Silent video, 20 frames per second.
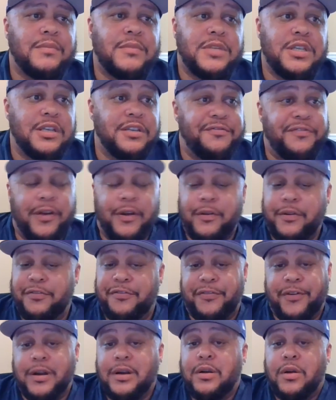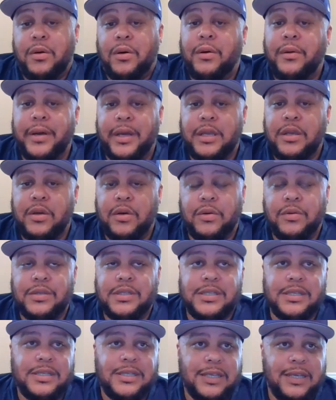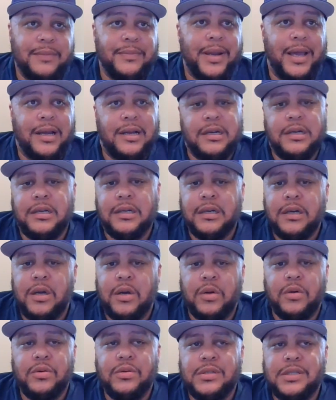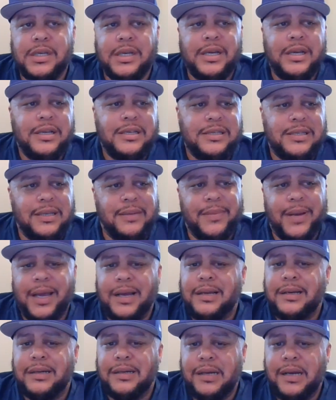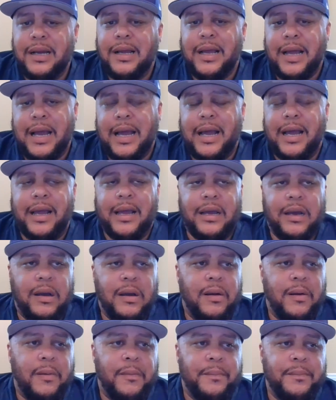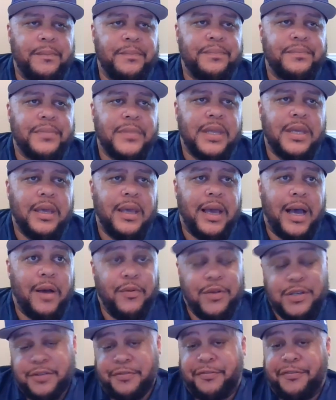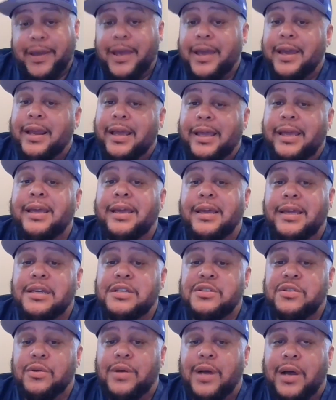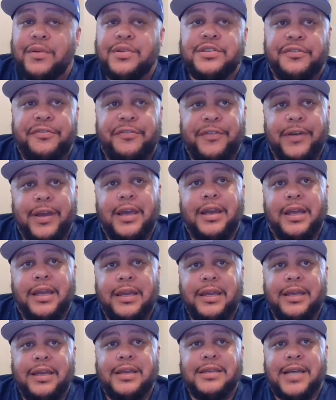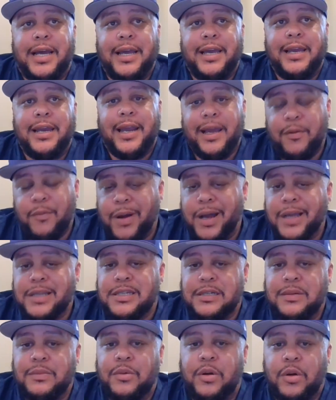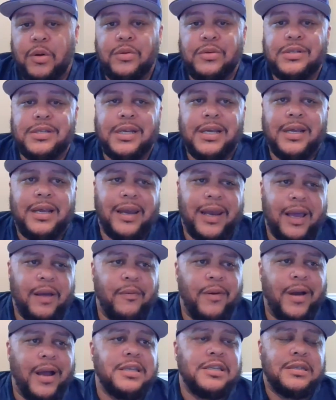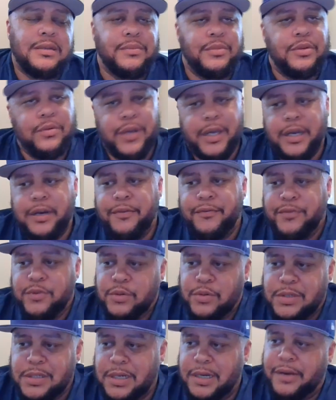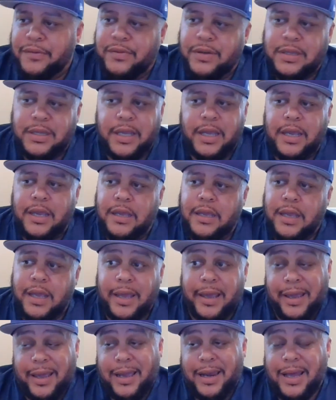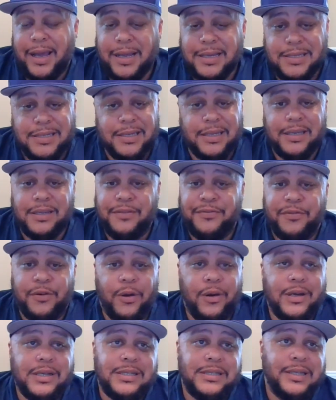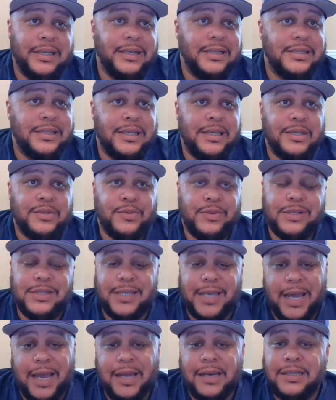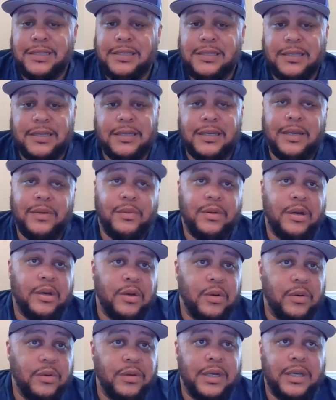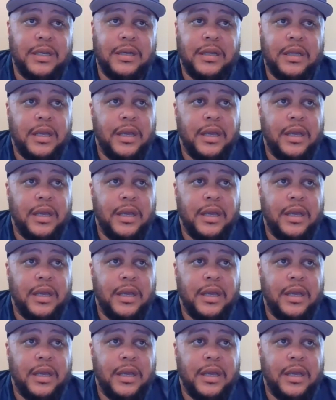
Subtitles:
just very fun going, yo. Just seemed like a good coach, seemed like a good guy. I was a fan of his, yo. I was a fan of his. I like watching him coach, like watching him do interviews and everything. And like I said, his Florida State teams were talented. They were loaded.